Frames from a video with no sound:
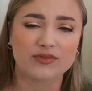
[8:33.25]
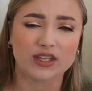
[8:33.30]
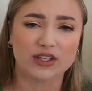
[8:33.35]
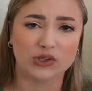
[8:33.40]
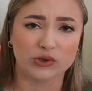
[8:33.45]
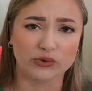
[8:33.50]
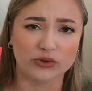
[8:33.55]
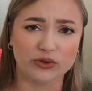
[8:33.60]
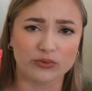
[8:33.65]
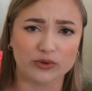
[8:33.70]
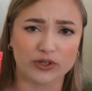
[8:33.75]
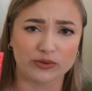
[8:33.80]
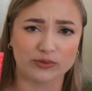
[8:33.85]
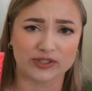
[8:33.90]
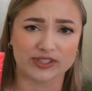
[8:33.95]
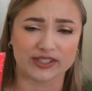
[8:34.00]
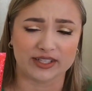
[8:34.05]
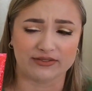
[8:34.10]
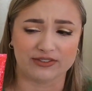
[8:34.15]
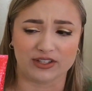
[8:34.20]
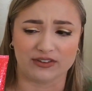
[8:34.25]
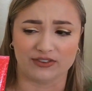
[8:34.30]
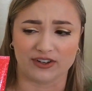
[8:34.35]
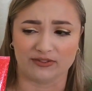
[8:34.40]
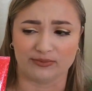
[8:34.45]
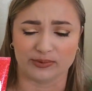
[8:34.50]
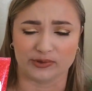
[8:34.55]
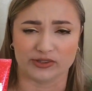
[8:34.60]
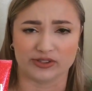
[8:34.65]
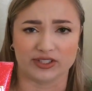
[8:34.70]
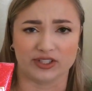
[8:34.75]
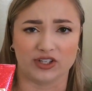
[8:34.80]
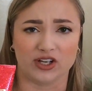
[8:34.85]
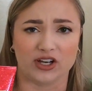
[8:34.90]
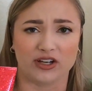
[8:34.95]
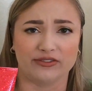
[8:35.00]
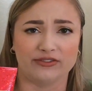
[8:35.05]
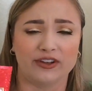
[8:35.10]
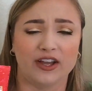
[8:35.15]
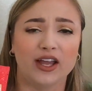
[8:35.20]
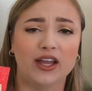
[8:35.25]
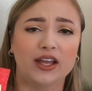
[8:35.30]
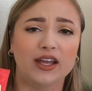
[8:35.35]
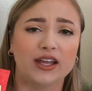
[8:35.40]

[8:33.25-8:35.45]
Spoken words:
You're the One was 75% off.